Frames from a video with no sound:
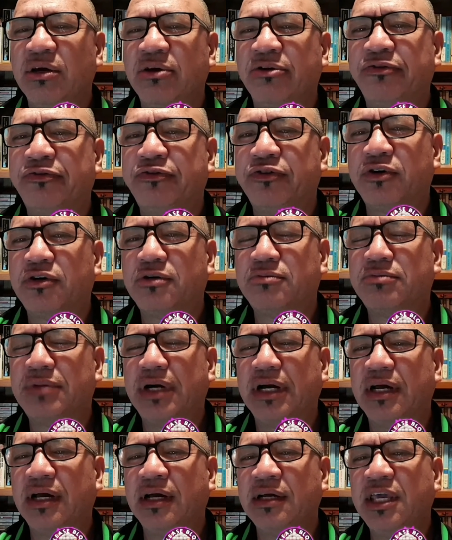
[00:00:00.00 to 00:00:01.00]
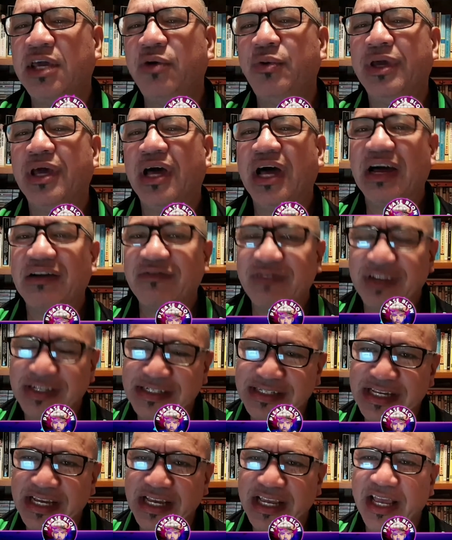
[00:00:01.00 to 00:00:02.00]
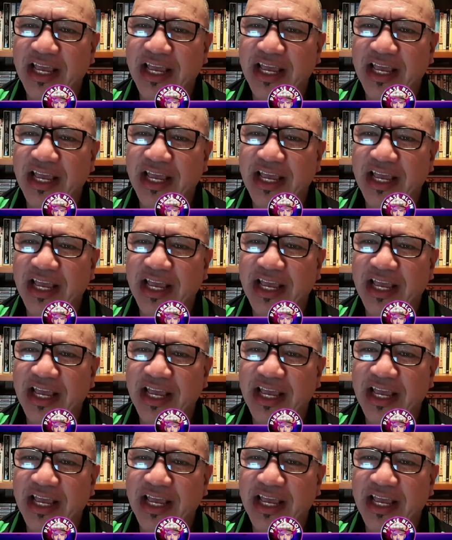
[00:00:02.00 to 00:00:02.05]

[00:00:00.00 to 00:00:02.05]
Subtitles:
from Kiwi Harvest,